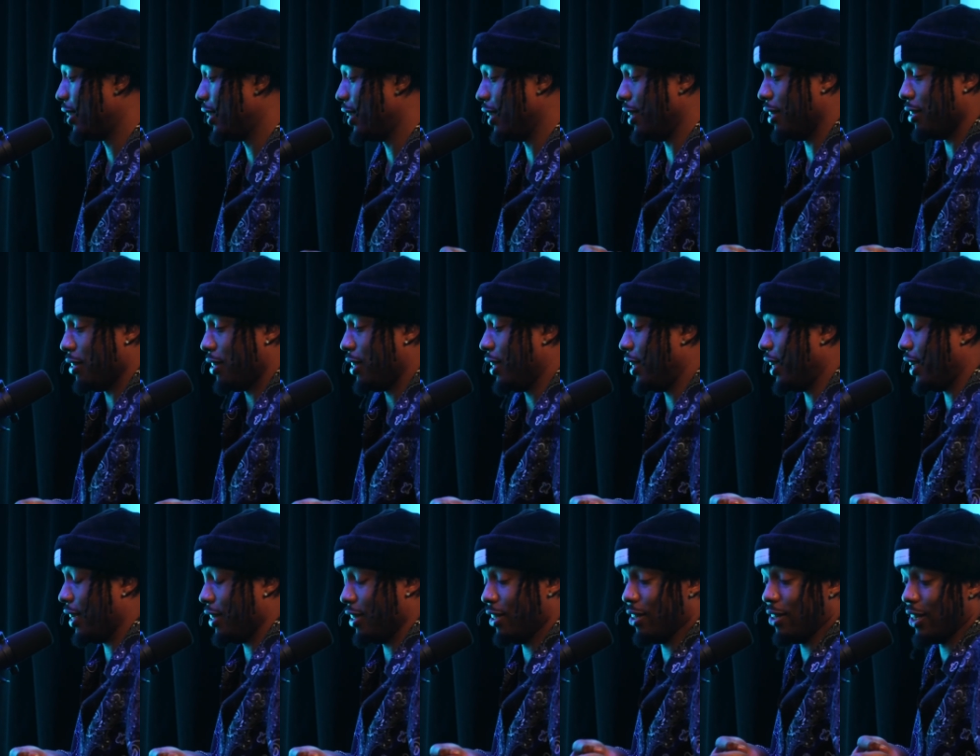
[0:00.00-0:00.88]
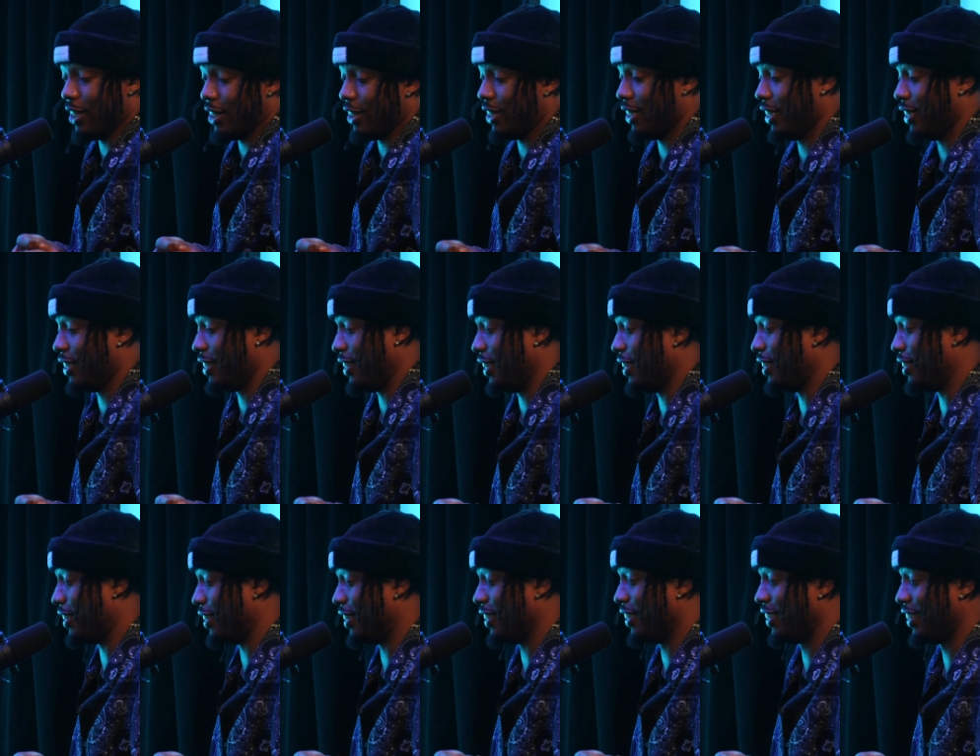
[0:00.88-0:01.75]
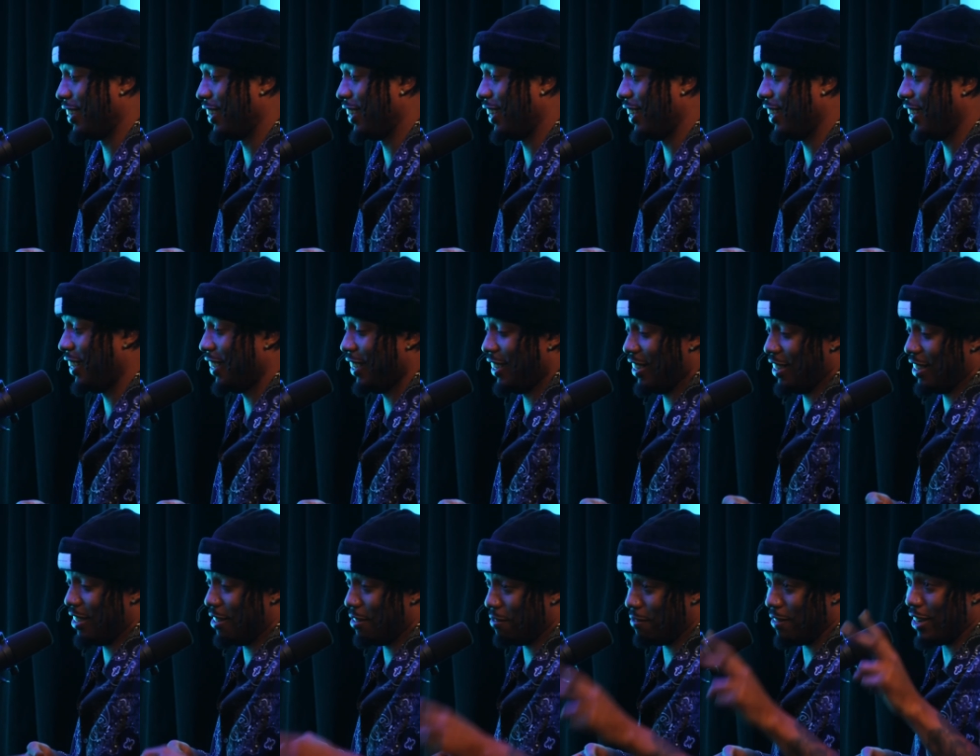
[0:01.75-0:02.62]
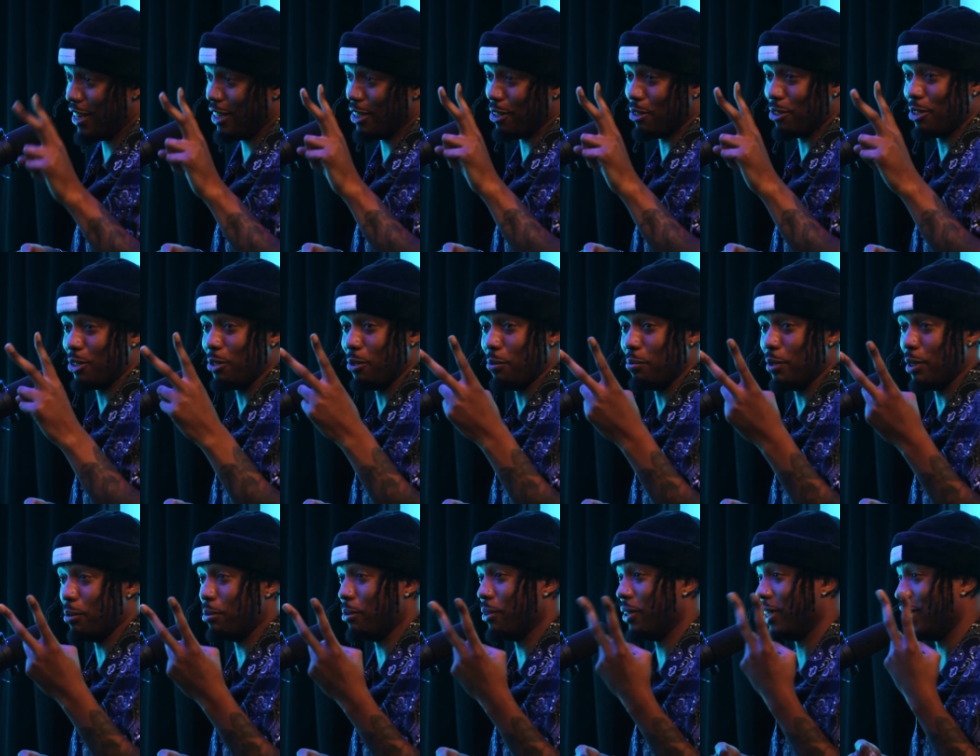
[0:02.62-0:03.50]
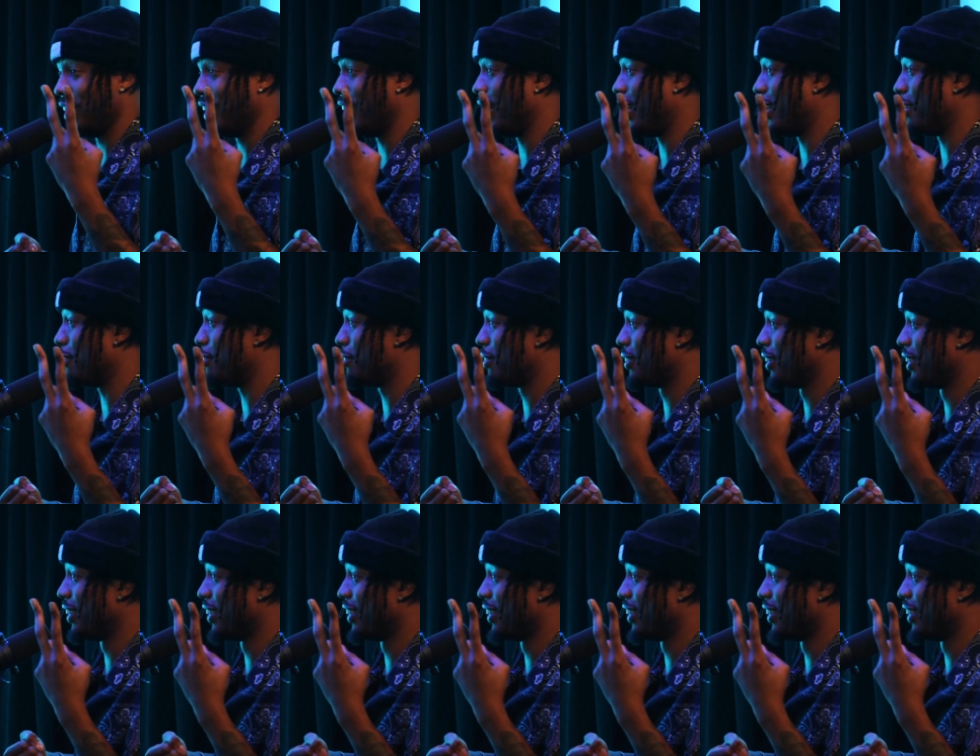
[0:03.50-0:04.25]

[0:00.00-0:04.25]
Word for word: He or she had to know how to get shit done. Find those two people in your life.